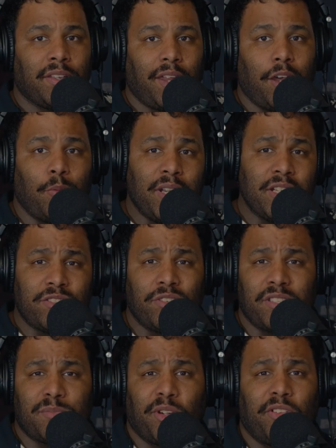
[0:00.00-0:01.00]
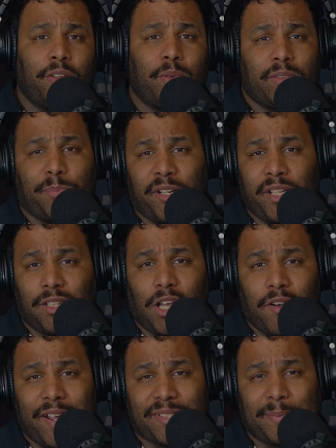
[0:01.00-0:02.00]
Now, I went into this movie with pretty
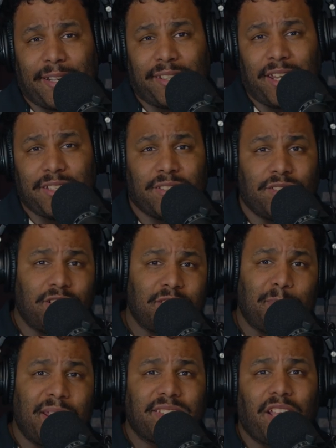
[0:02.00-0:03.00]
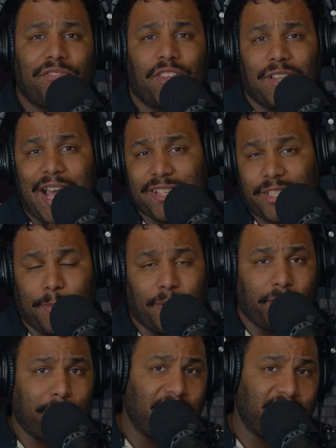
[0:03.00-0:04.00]
low expectations just based off the last couple
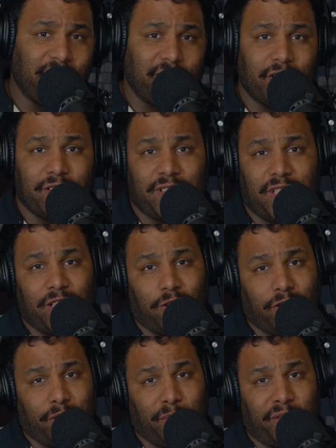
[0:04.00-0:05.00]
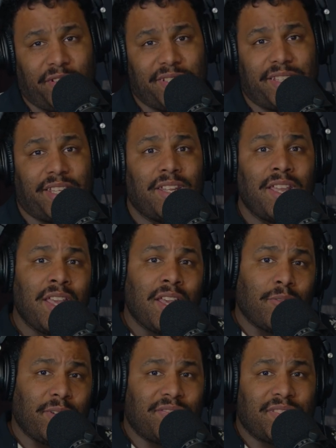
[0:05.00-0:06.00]
of PG-13 horror movies that
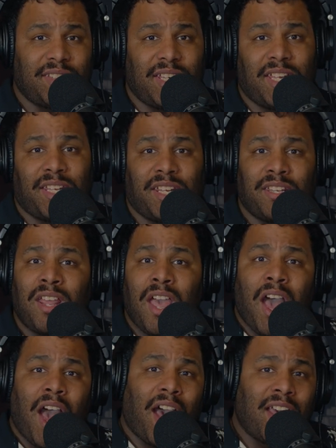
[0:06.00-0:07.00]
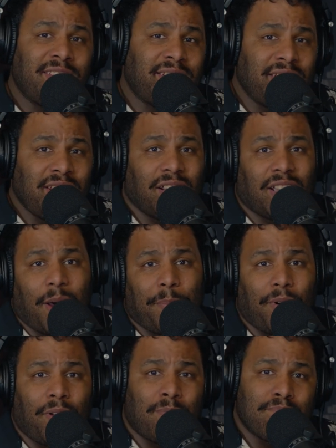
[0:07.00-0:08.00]
we've seen, and I'd seen a
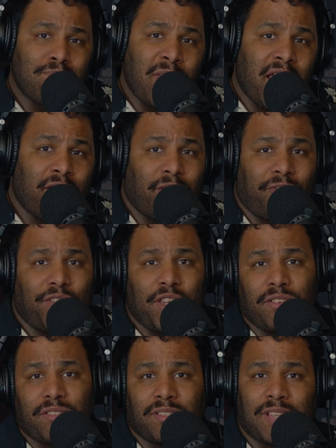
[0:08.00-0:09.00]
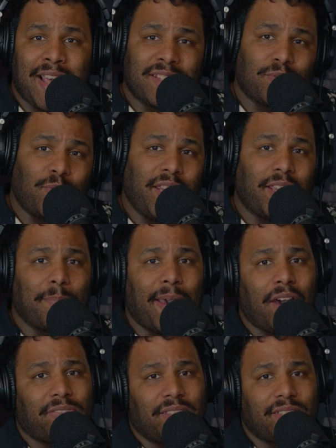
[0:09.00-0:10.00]
couple meh reviews last week
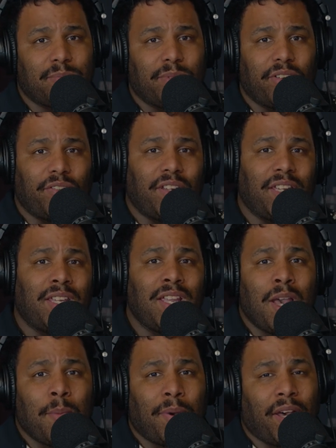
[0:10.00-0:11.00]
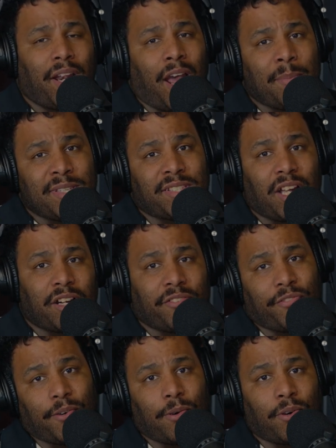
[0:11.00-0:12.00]
about this movie, but I'm a sucker
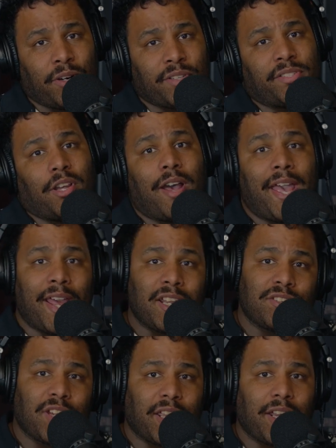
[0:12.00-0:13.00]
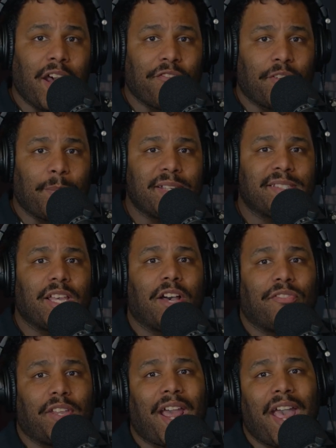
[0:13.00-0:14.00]
for horror, so I had to check it out for myself,
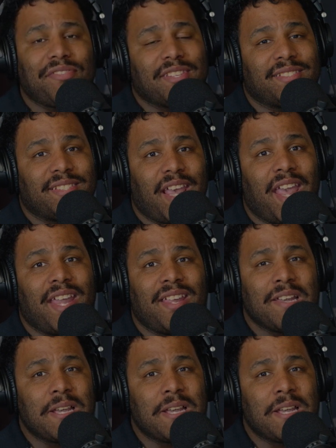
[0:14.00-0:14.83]
and I have to say,